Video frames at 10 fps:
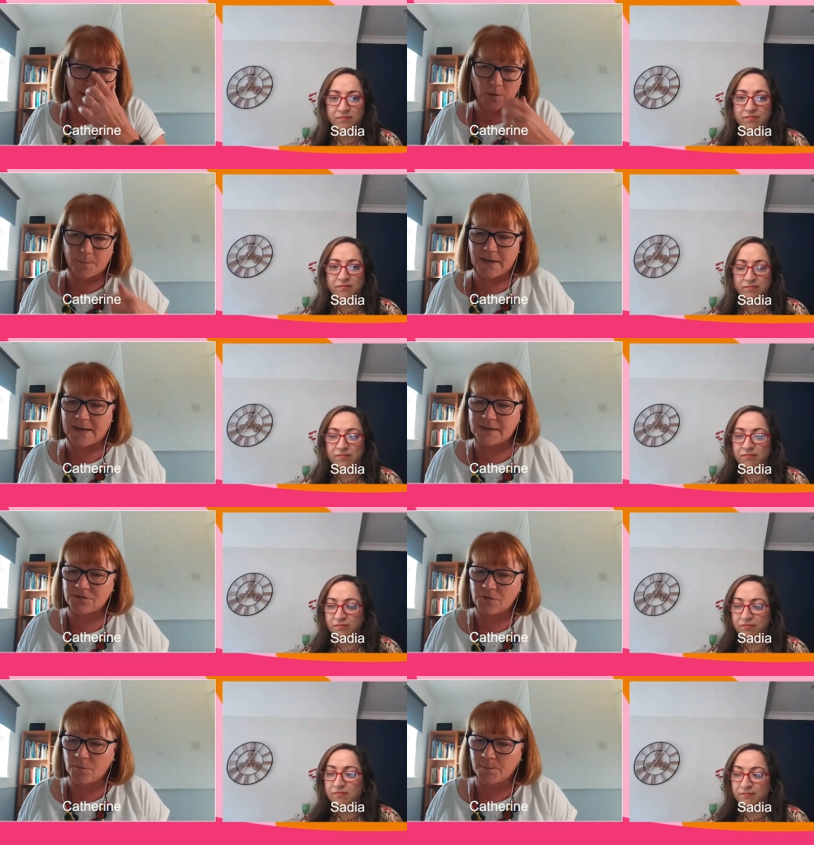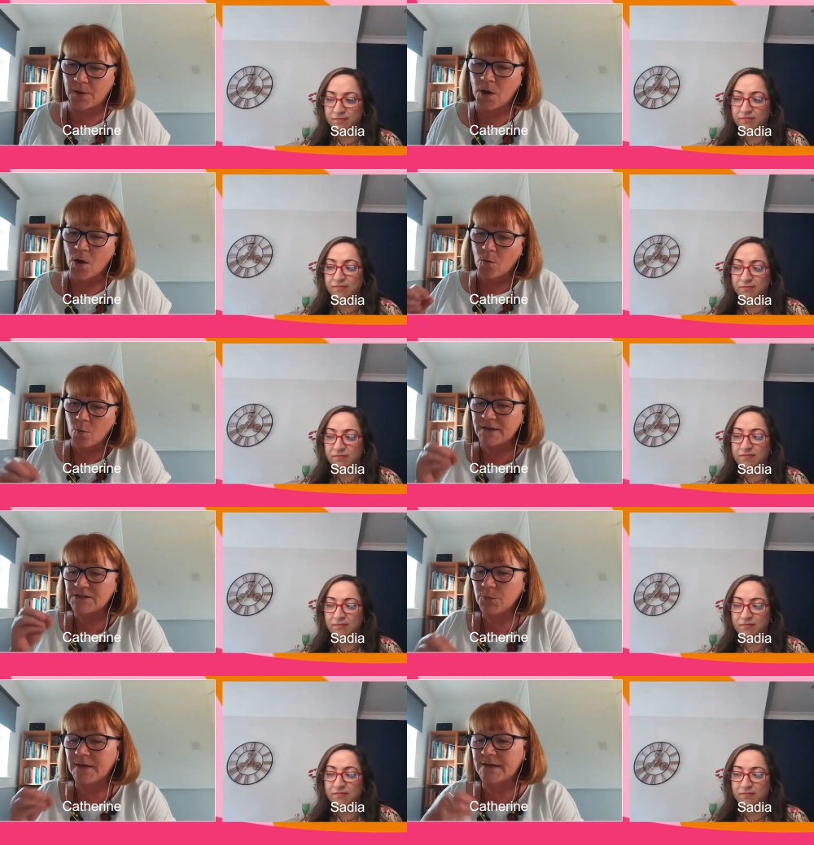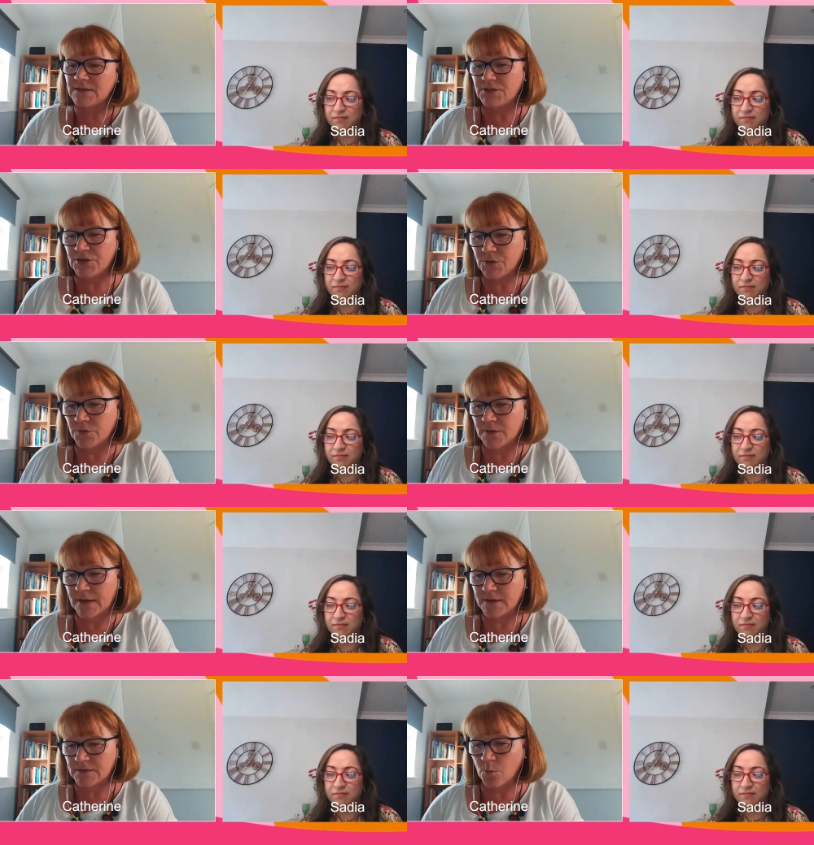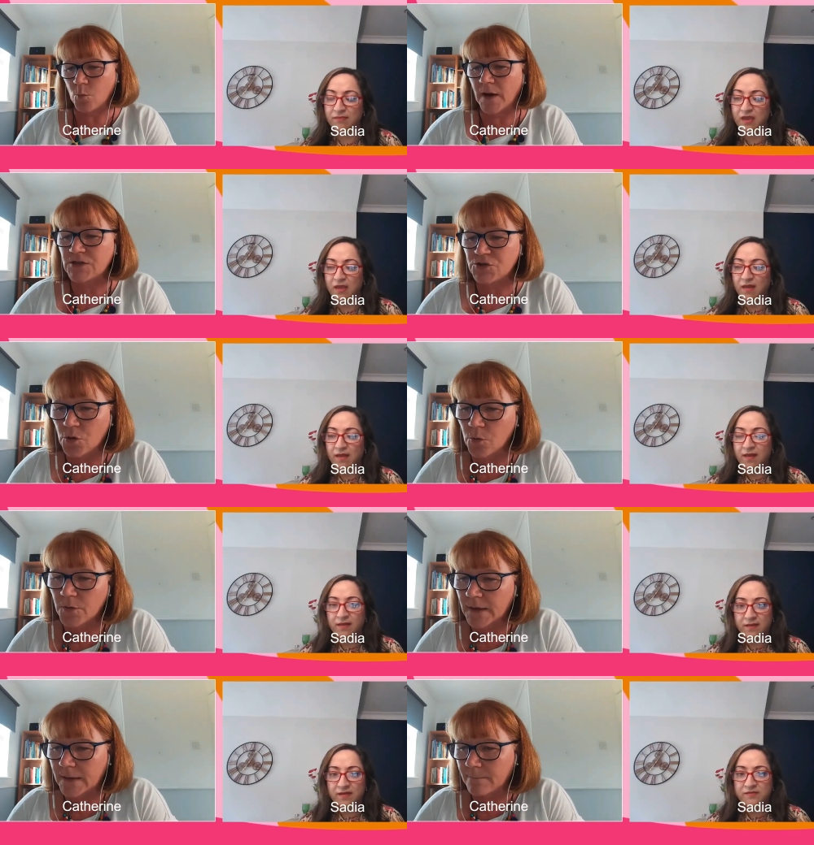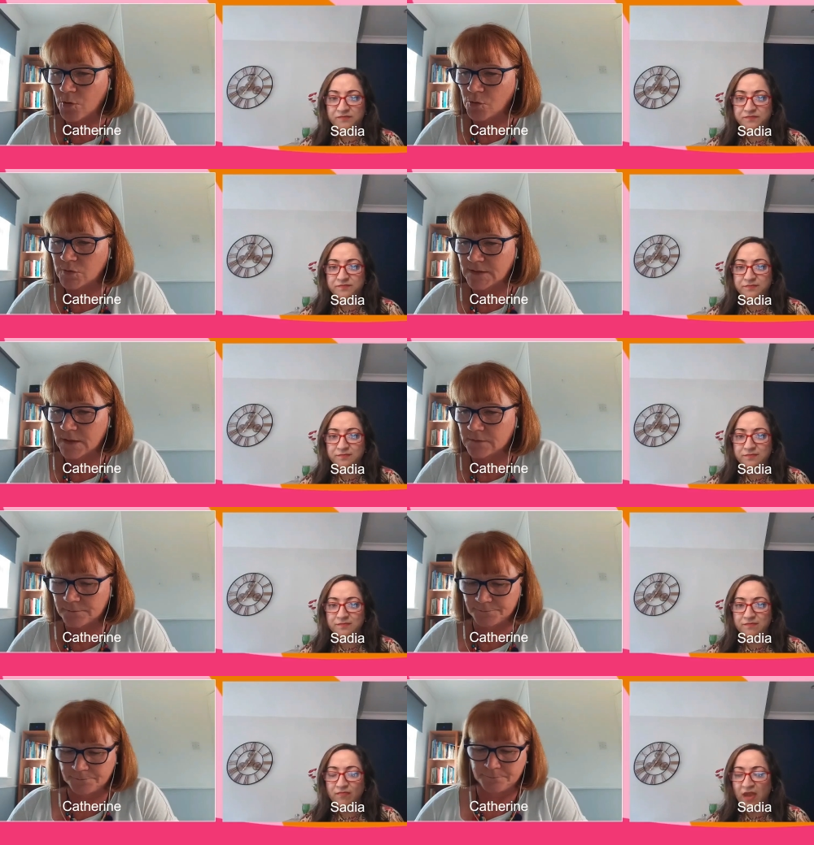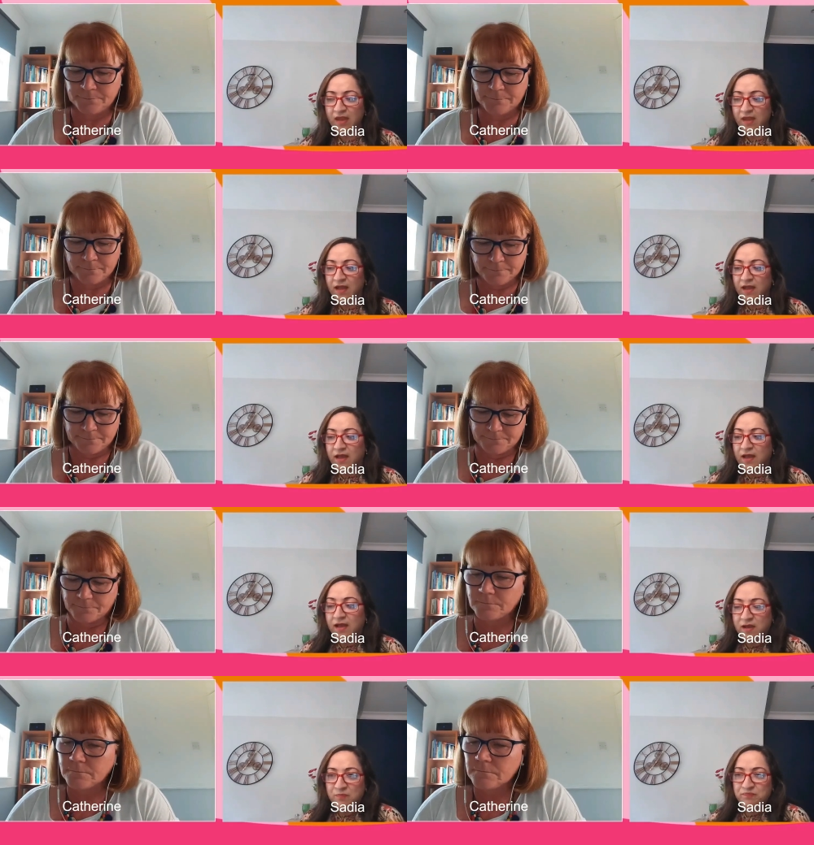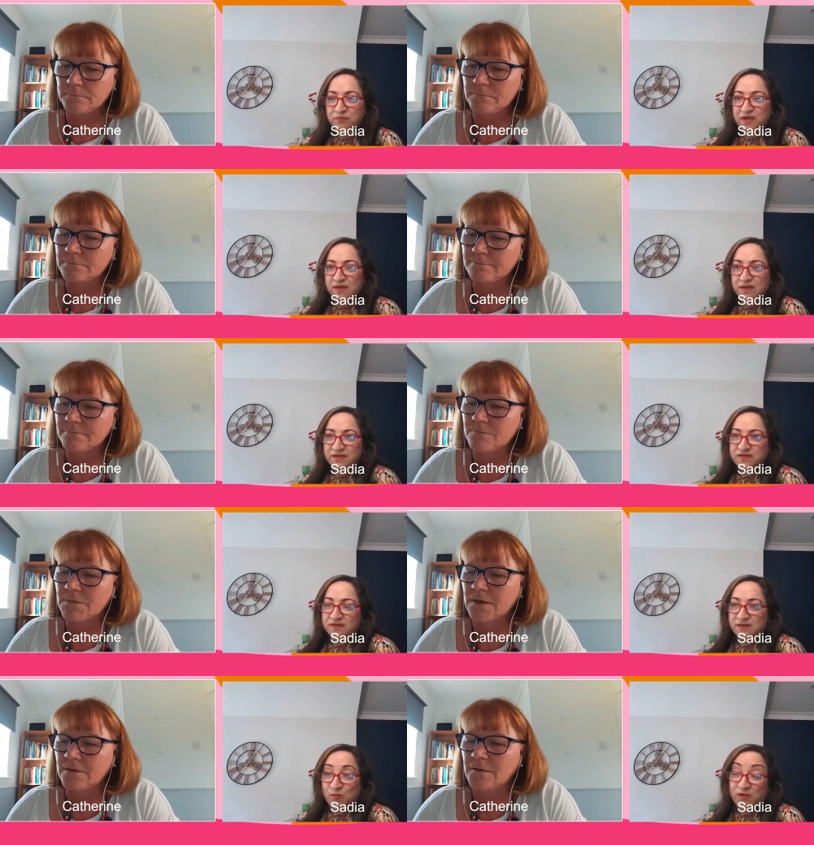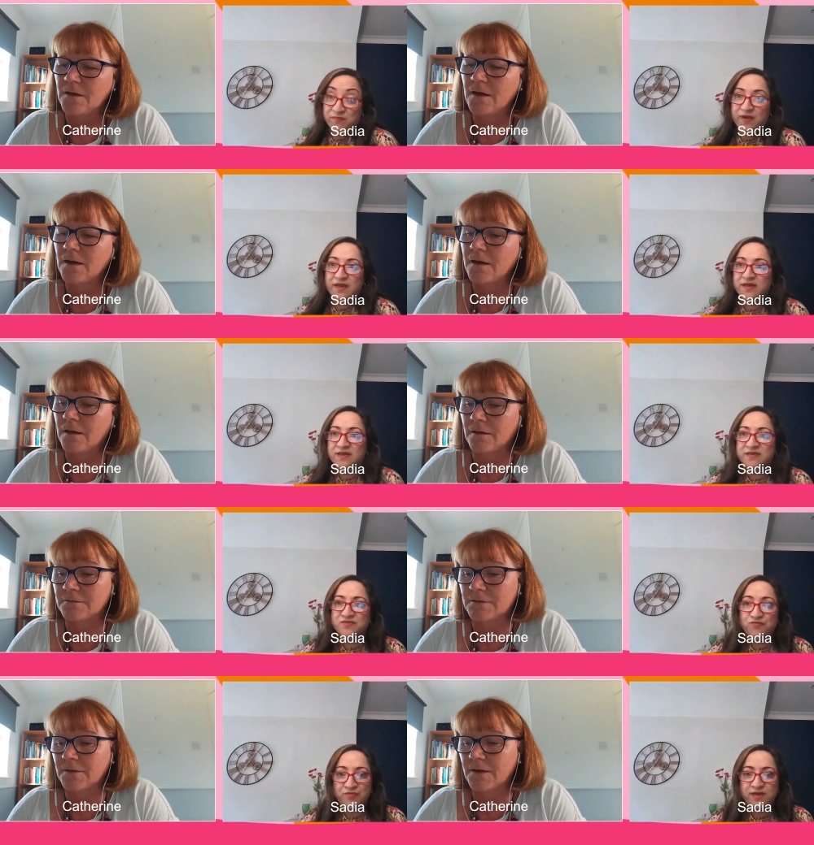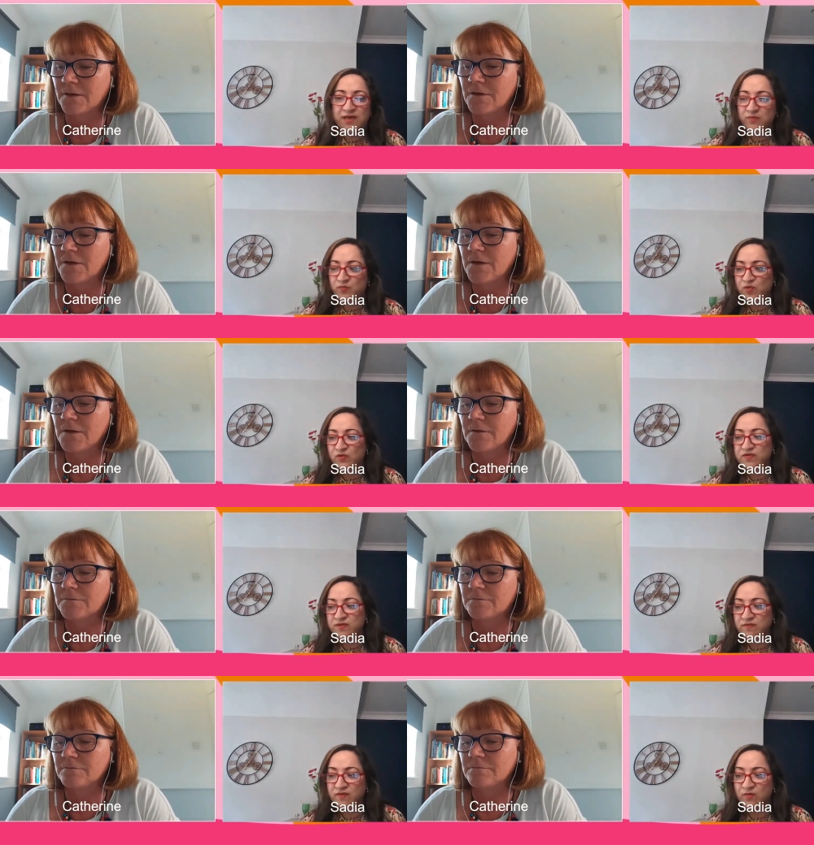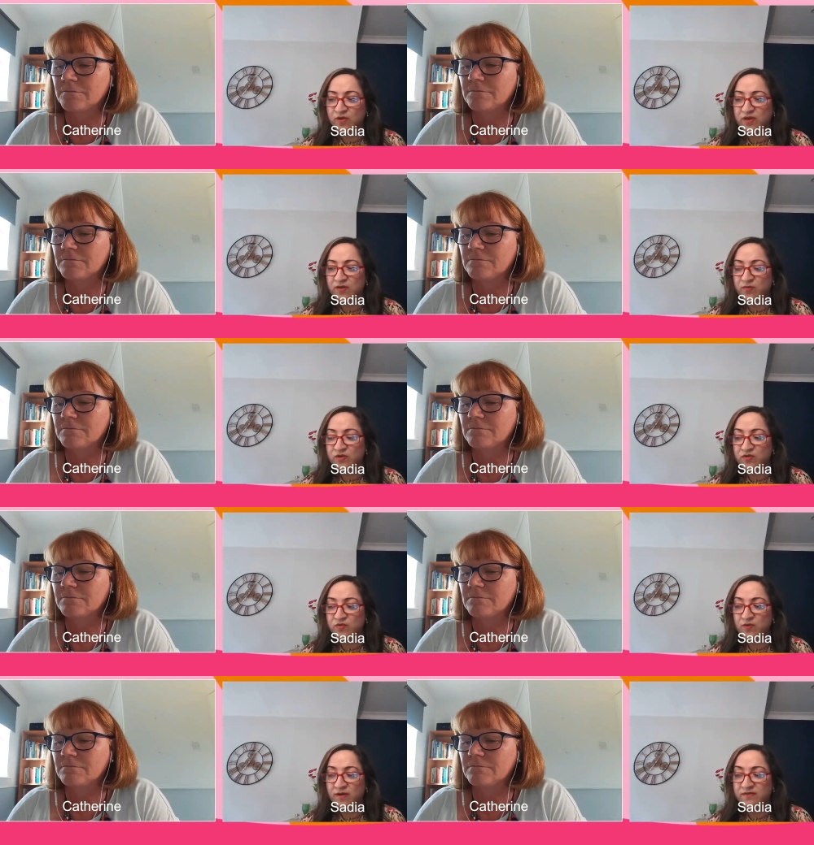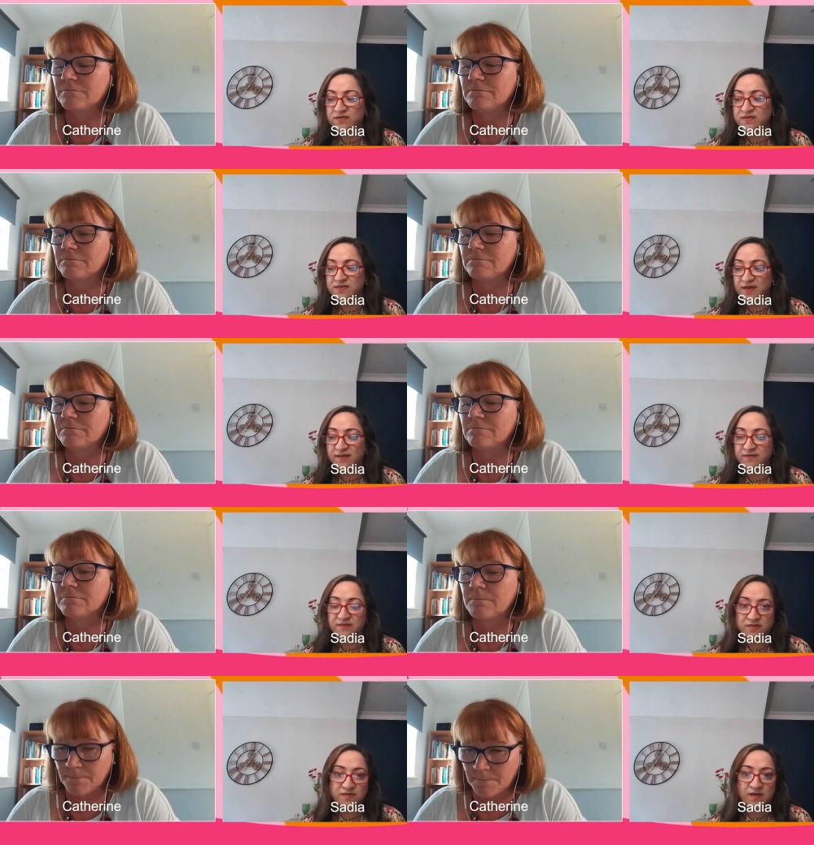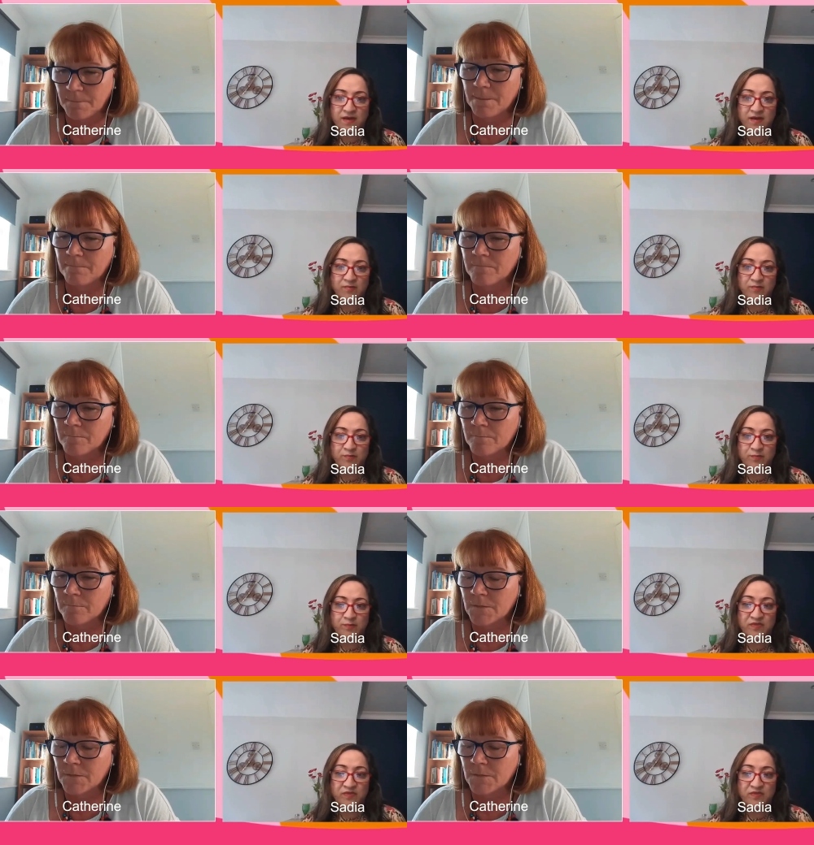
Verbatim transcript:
Speaker 1: a little bit later on. But why do we need to do this? And why is your work important?
Speaker 2: Um, well, uh, it's really important that we, we do understand um,